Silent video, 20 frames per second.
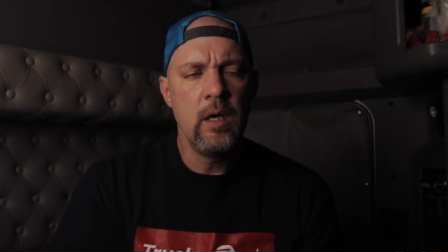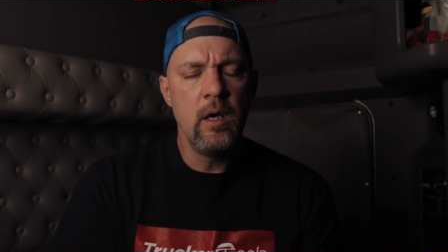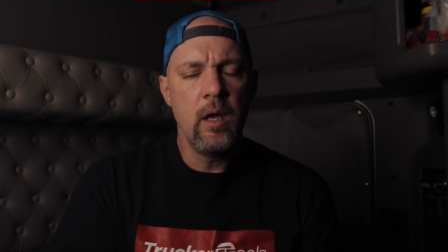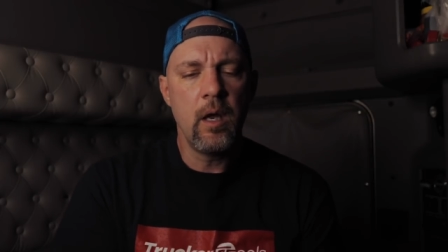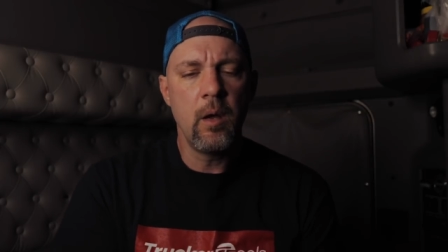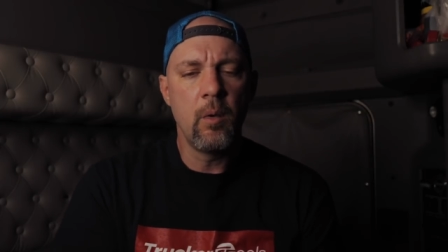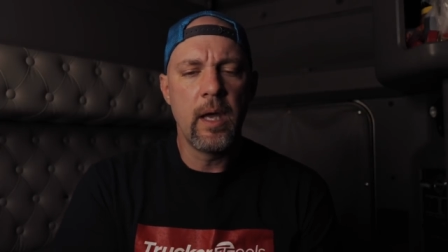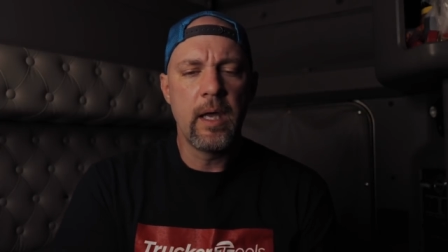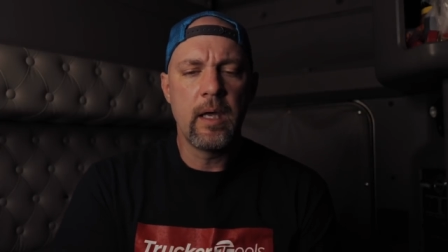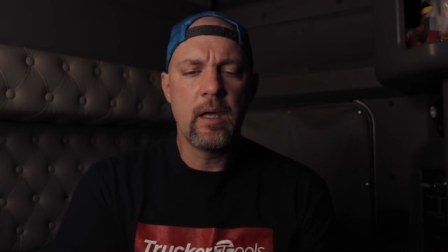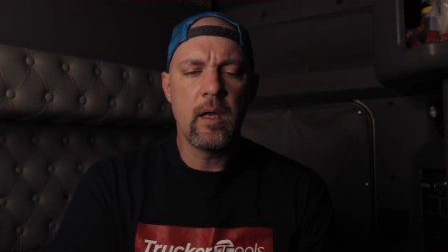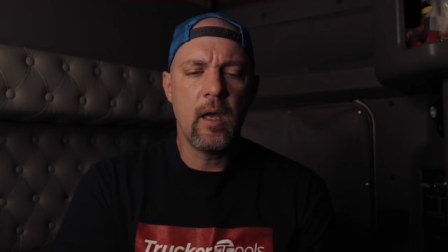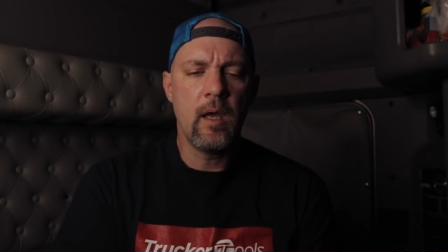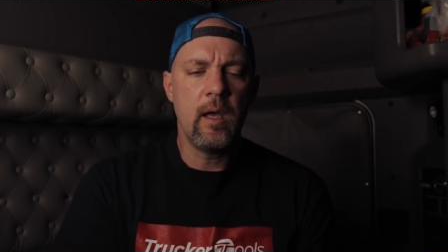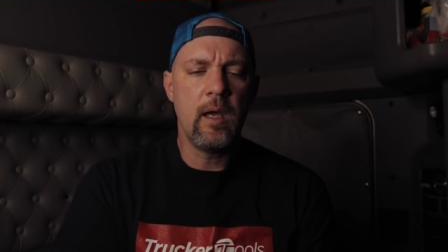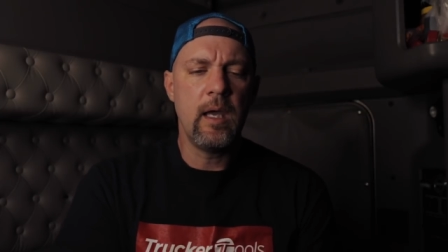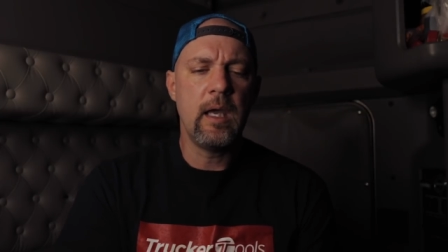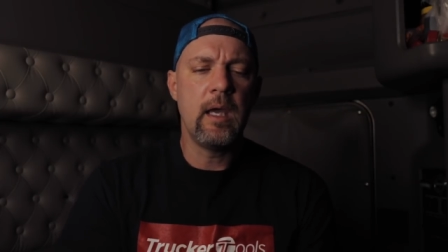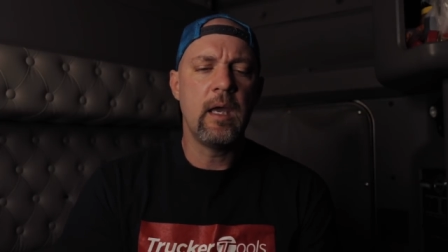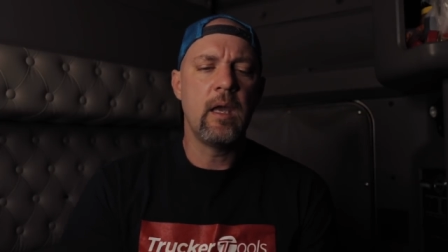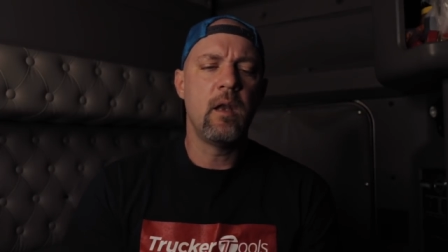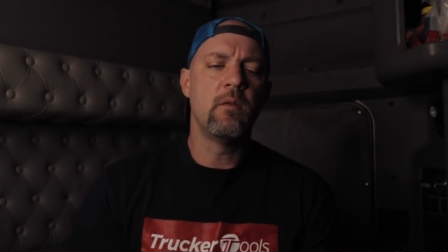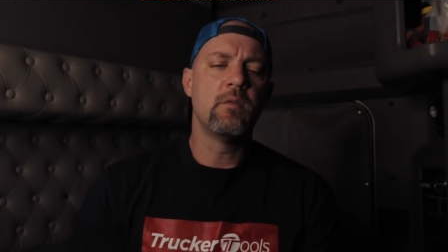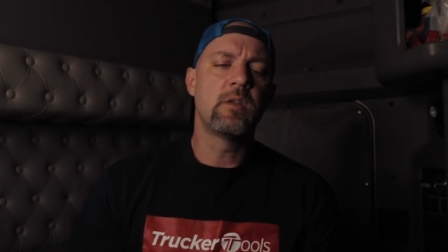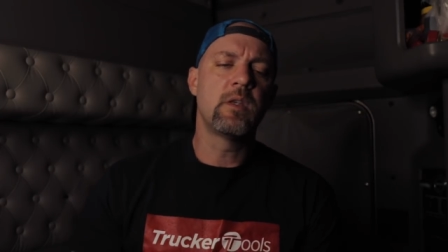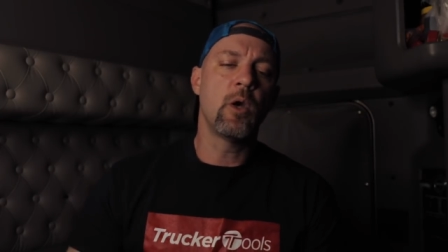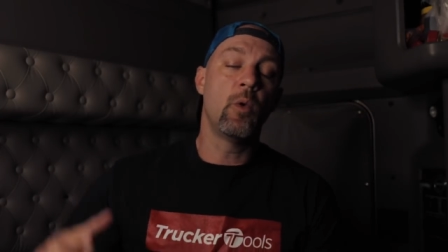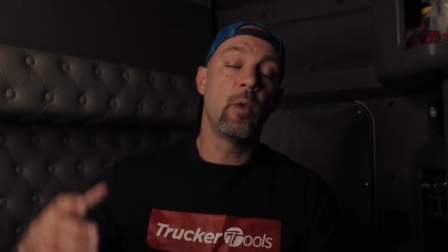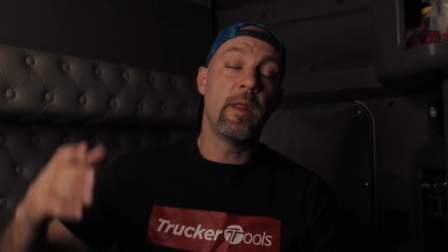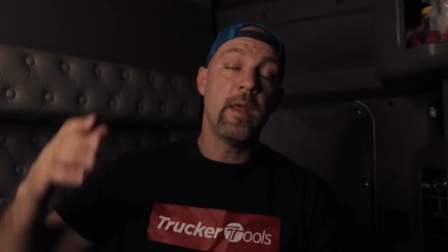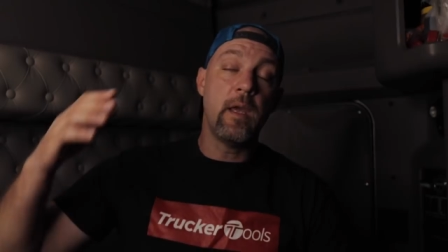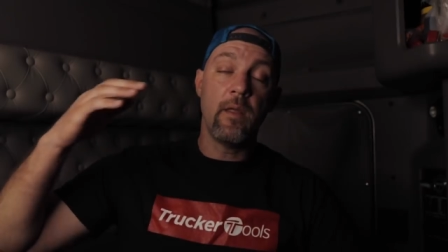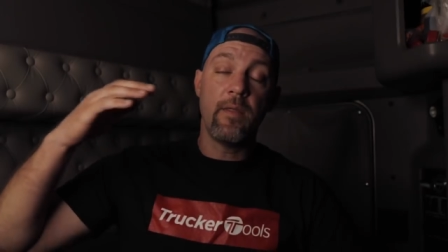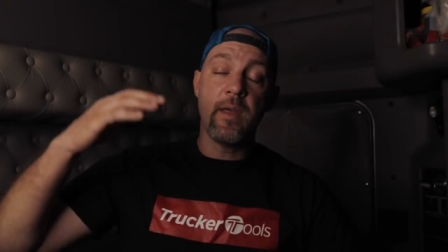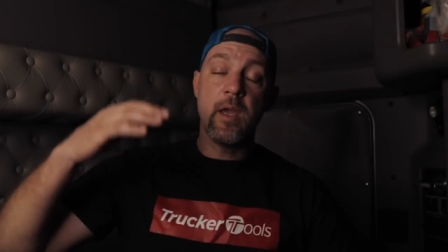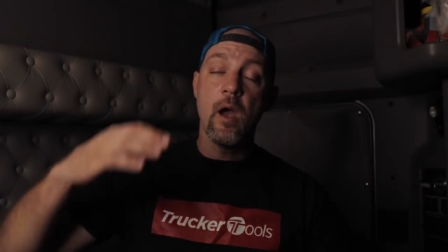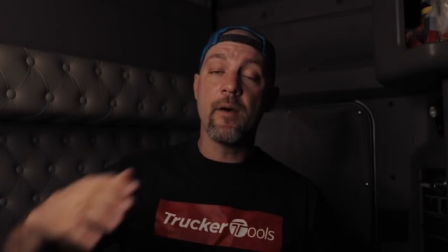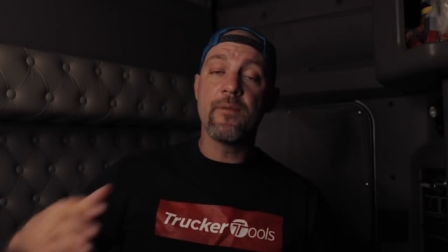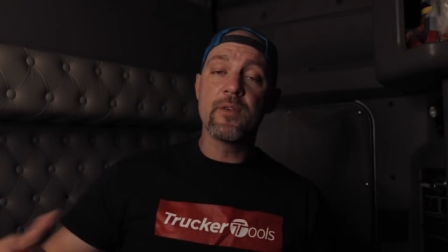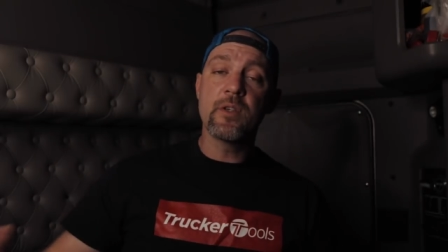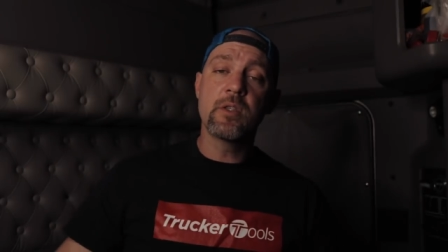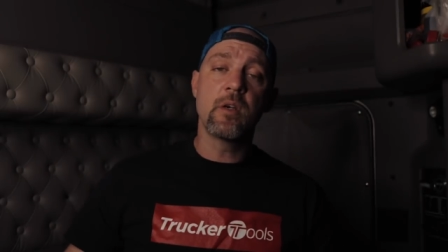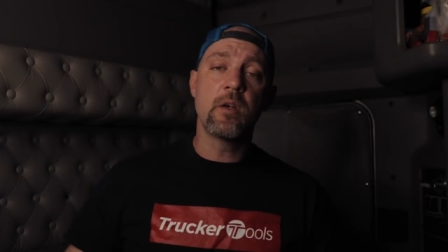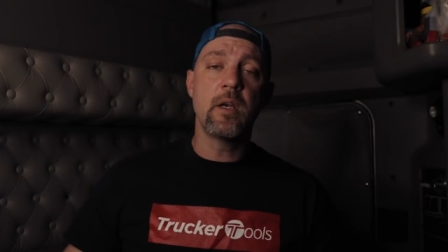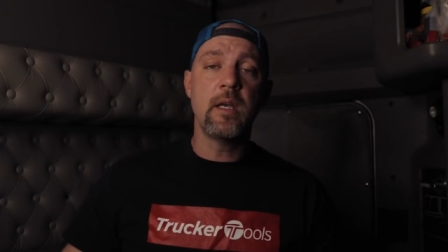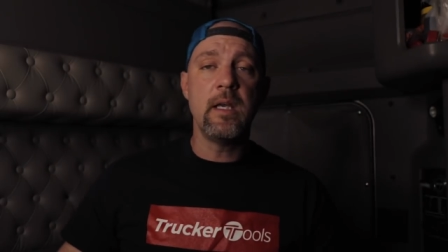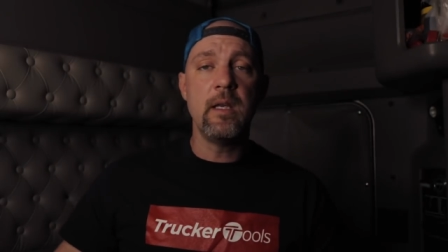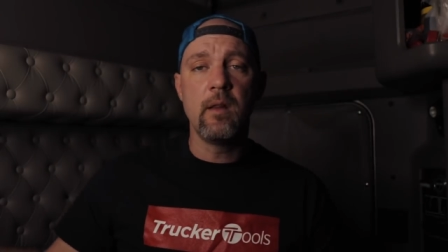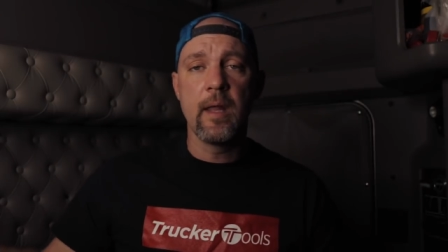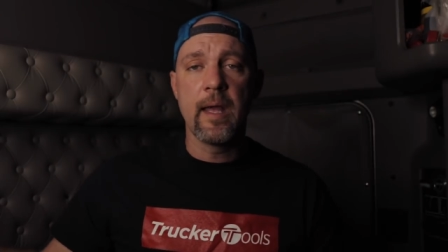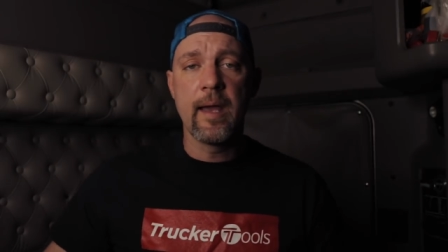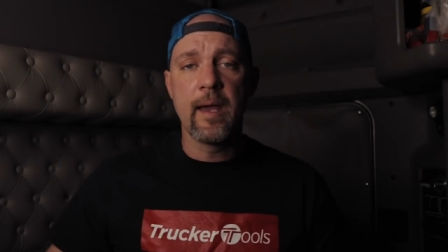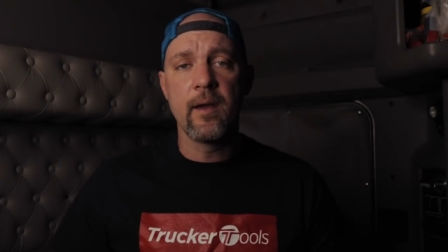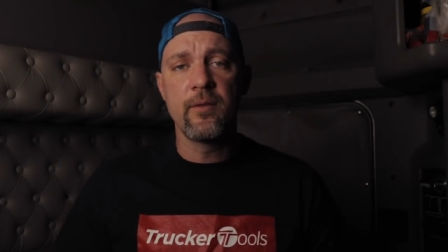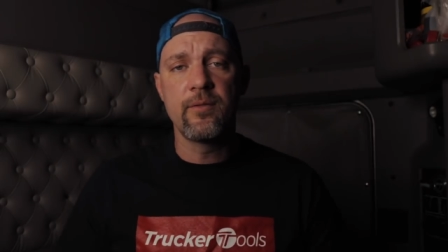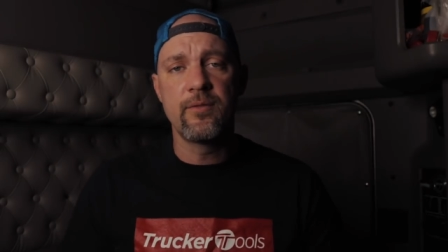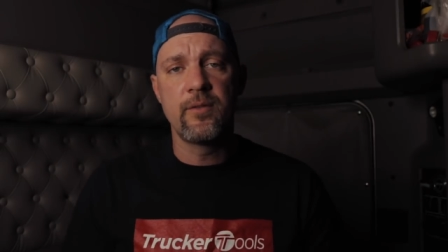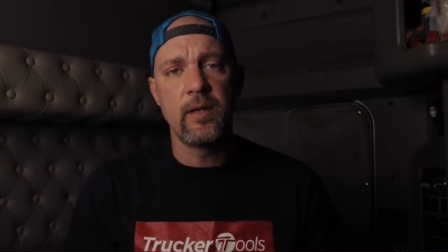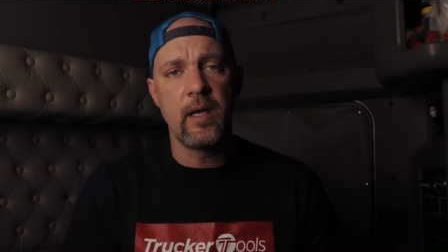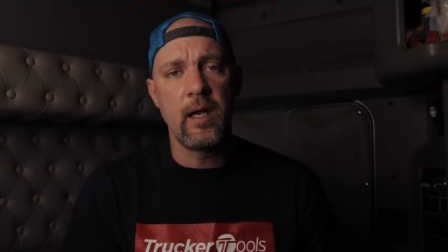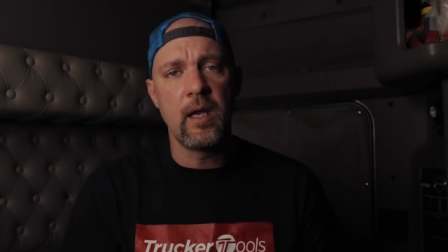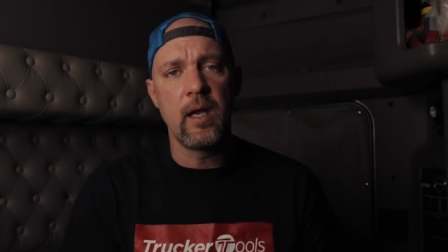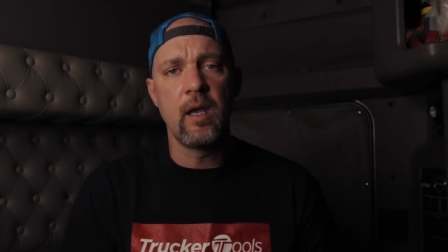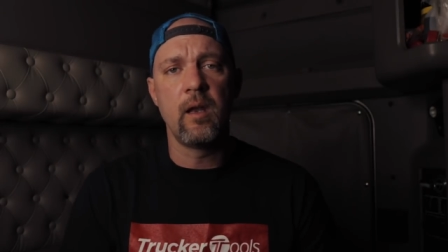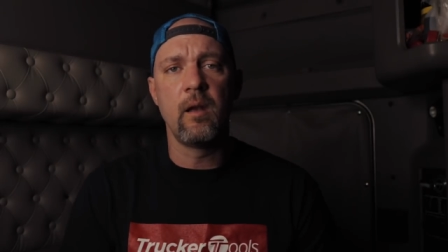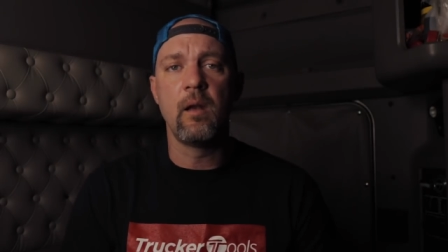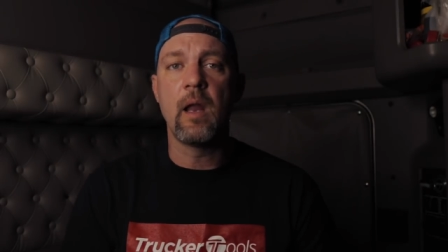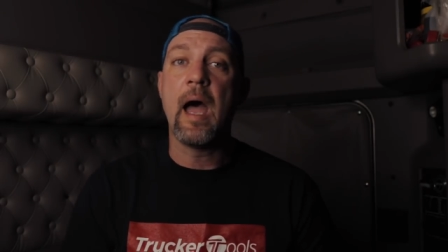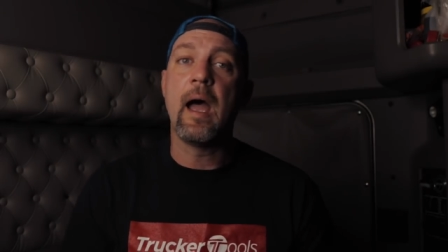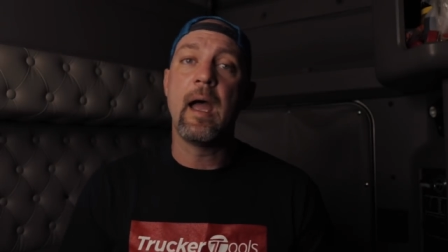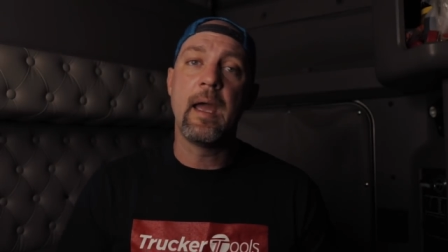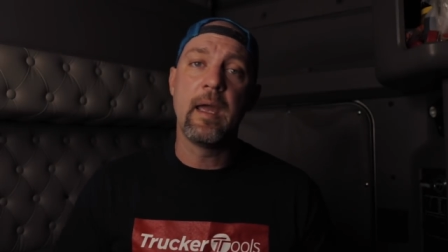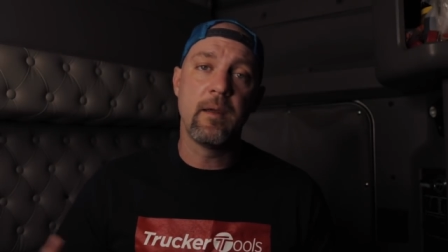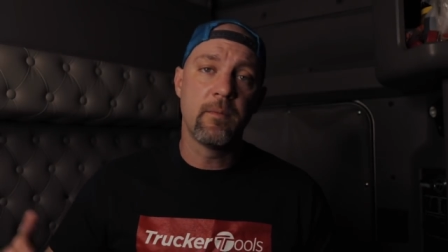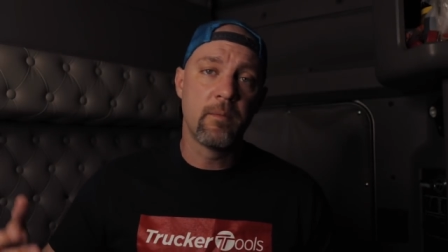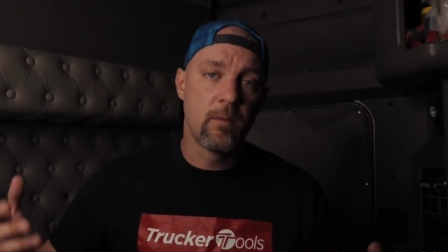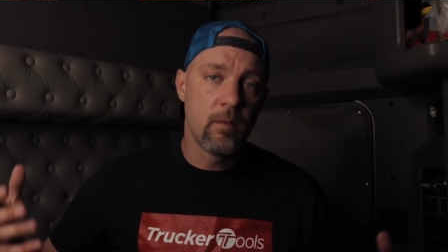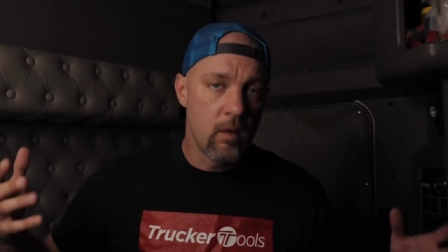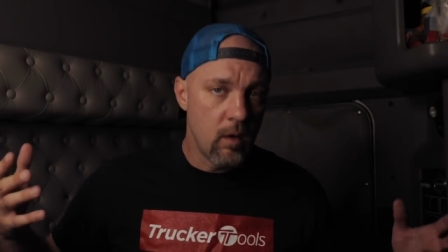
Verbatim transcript: Anyway, and so the, the officer, he left and I,